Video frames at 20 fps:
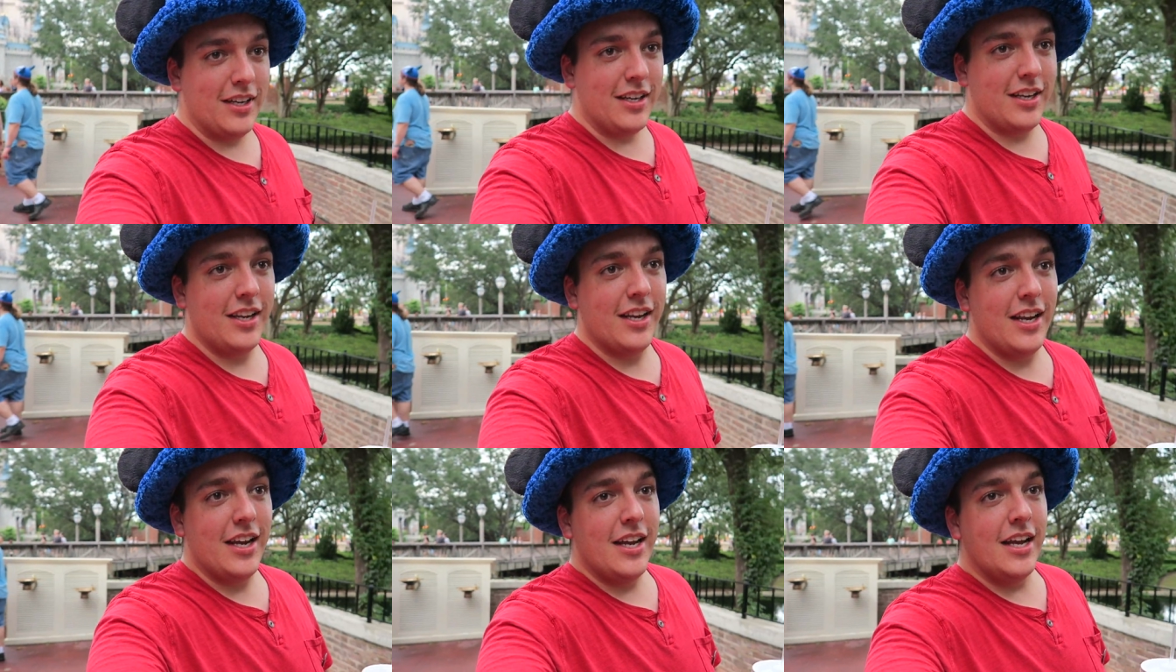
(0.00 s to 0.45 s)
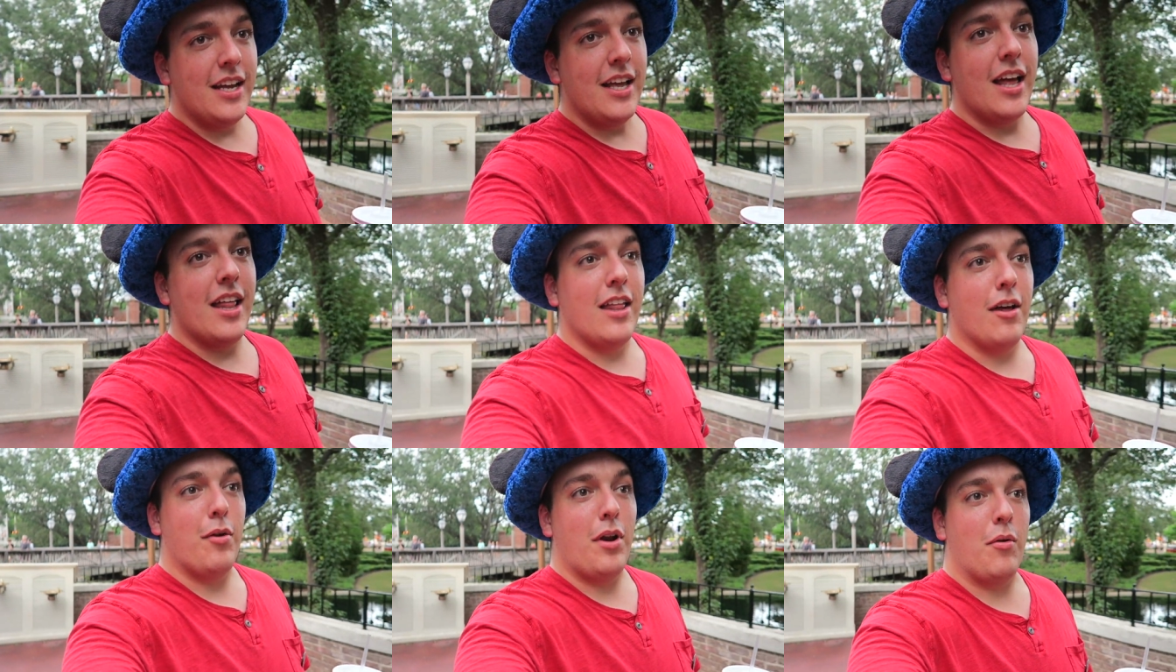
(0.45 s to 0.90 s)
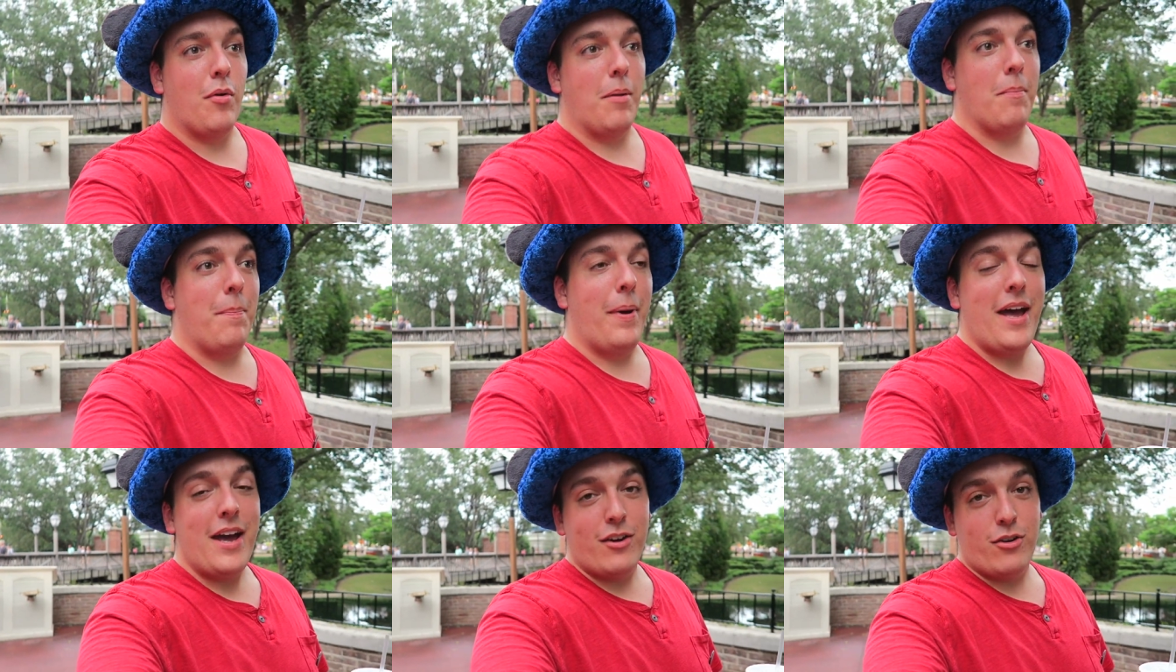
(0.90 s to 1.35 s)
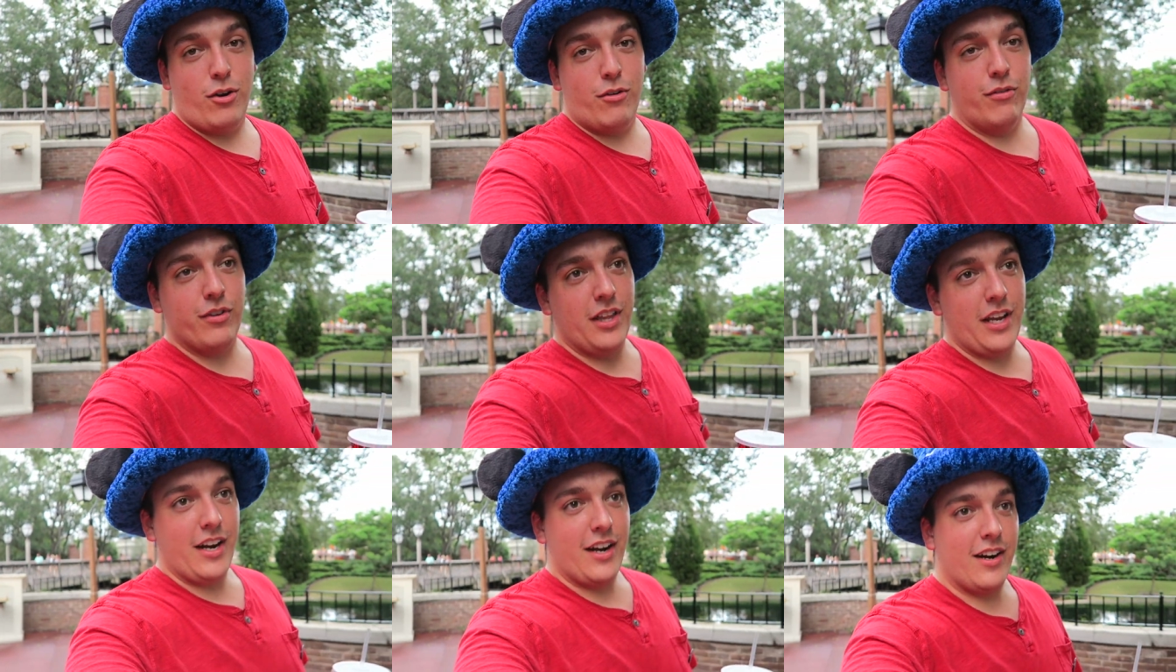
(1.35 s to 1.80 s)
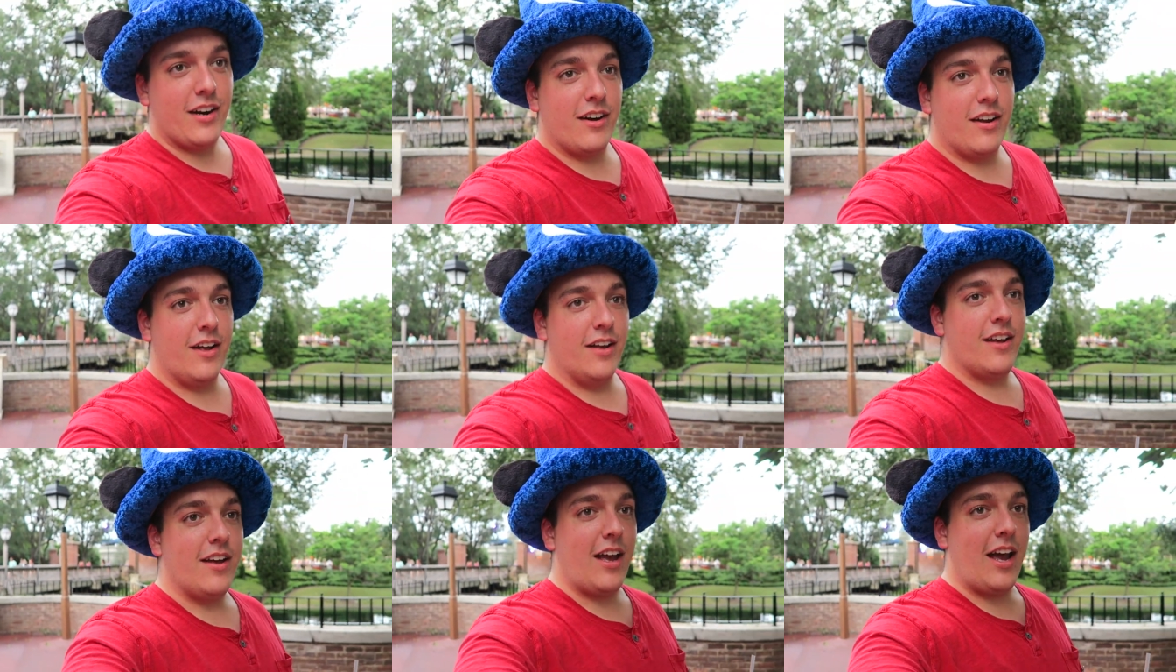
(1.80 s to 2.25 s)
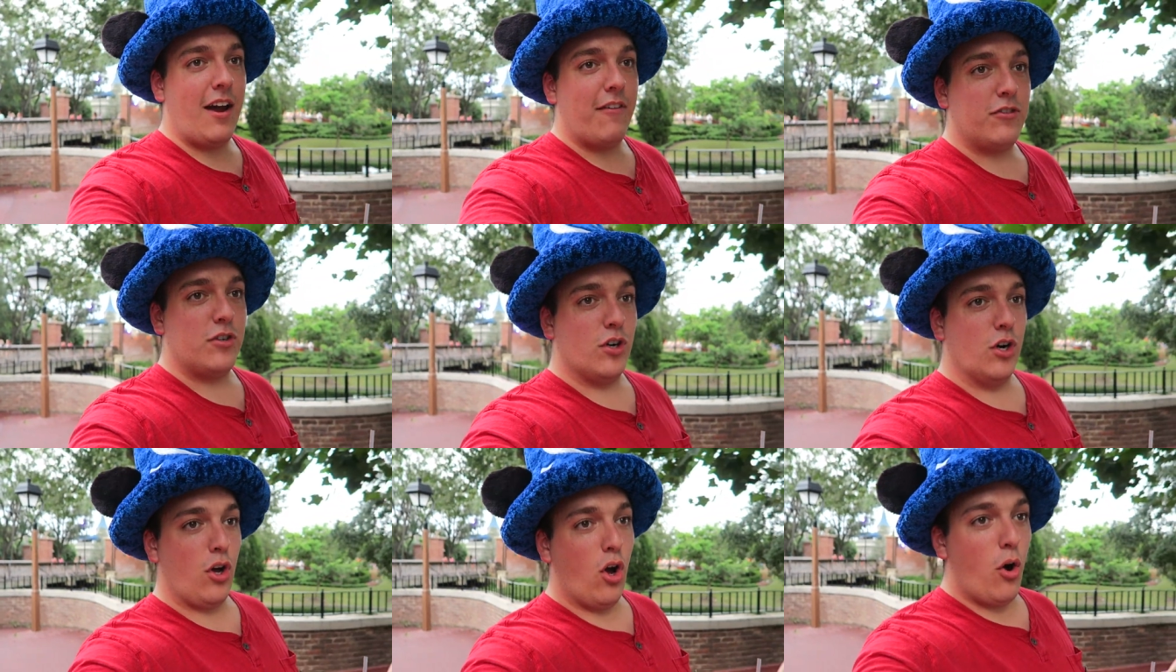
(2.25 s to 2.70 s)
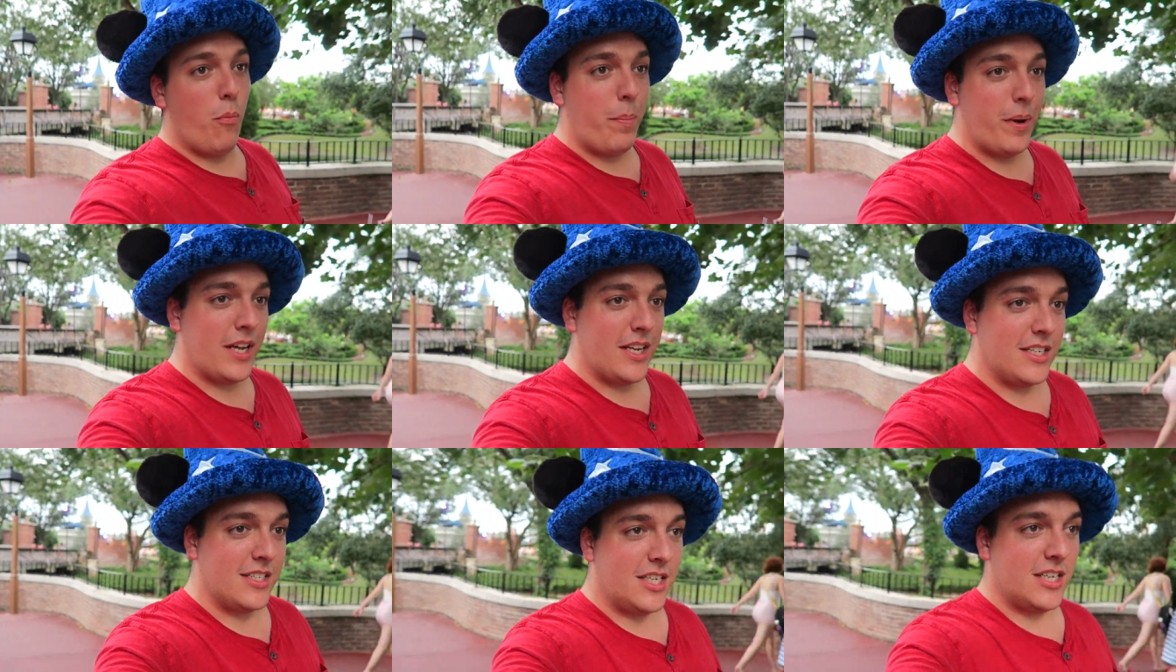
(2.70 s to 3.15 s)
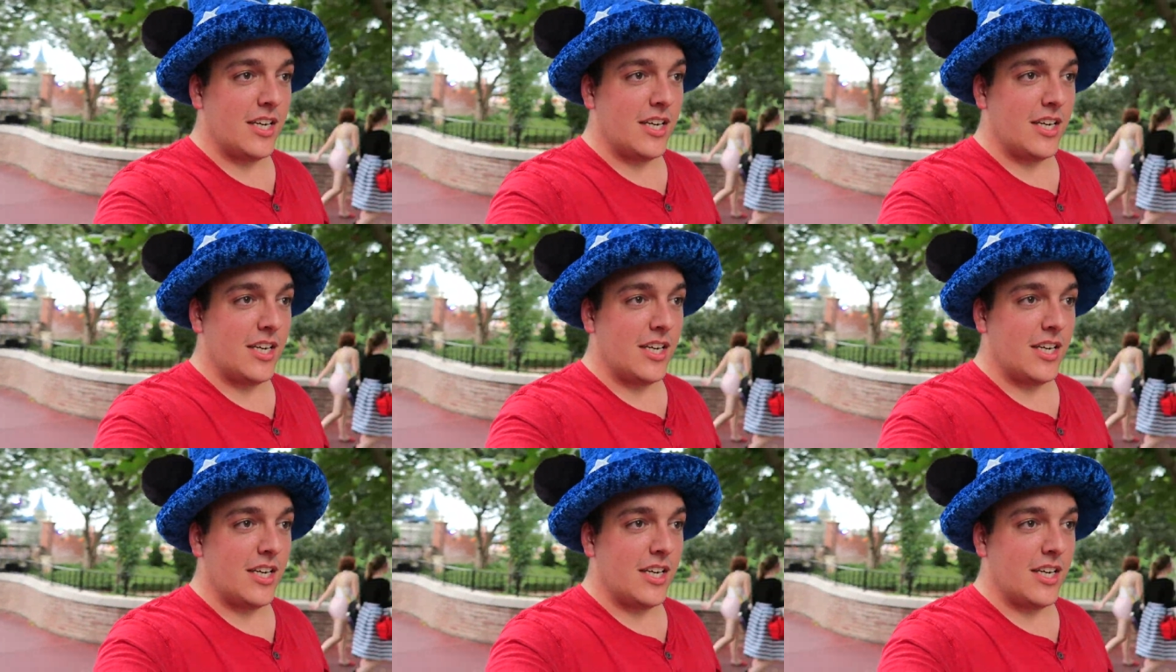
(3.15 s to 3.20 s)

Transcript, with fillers: And then when I went back over there, after it opened,